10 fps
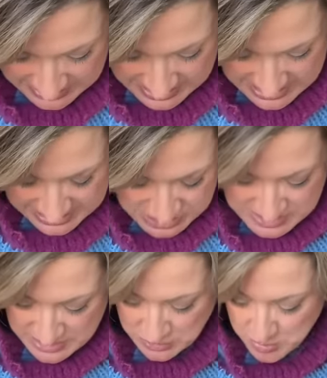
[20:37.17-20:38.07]
And I just
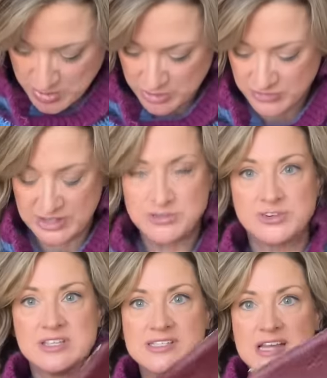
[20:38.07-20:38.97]
think they're perfect for
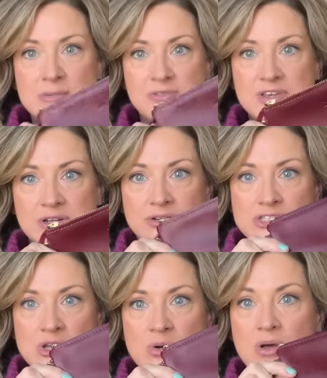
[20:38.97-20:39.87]
this time of year.
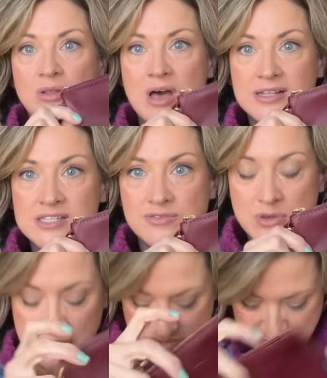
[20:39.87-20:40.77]
So lots of
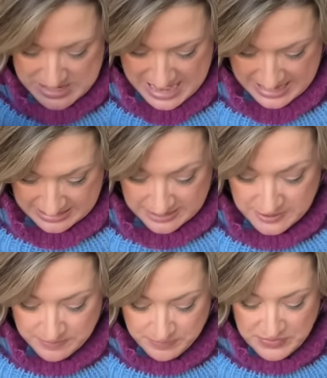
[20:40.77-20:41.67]
those have been added.
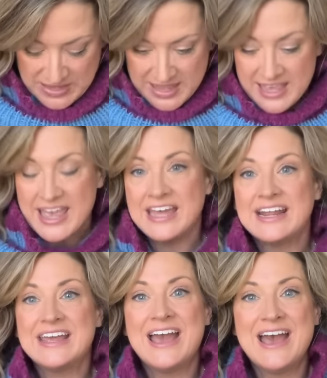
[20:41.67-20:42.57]
And
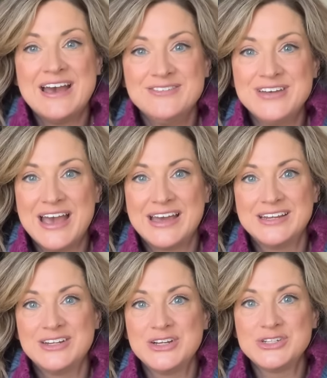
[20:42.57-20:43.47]
I have
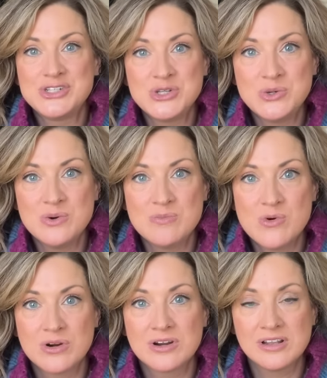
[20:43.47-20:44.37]
added two
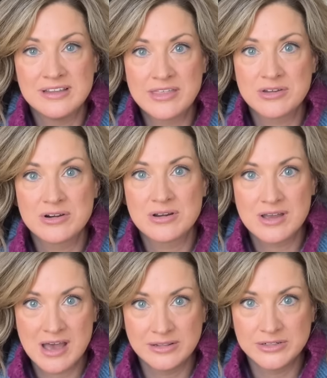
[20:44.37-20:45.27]
more leather
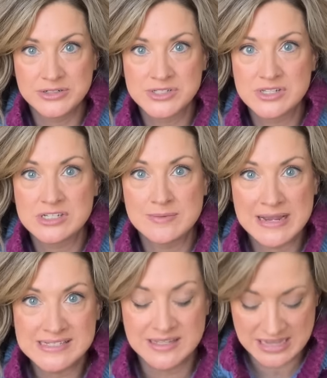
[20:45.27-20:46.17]
colors to my
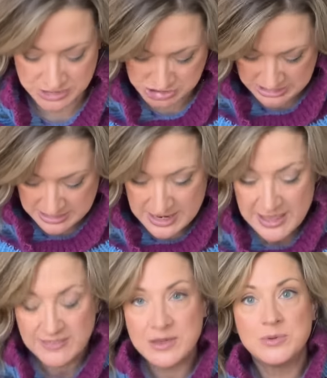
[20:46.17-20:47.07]
selection.
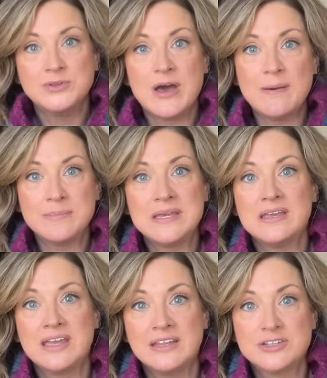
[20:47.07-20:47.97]
They will not
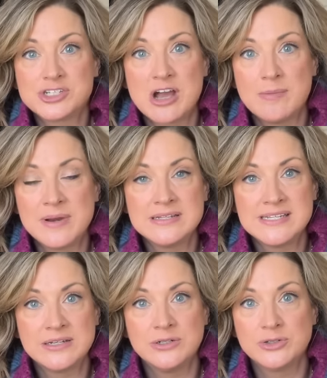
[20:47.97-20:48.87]
be in the shop
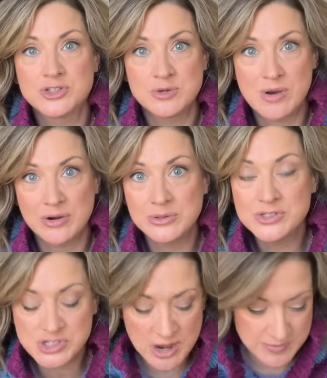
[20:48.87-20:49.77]
until
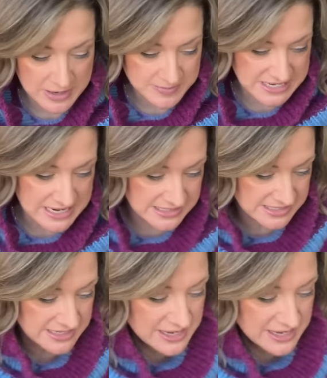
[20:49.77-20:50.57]
tomorrow's shop update.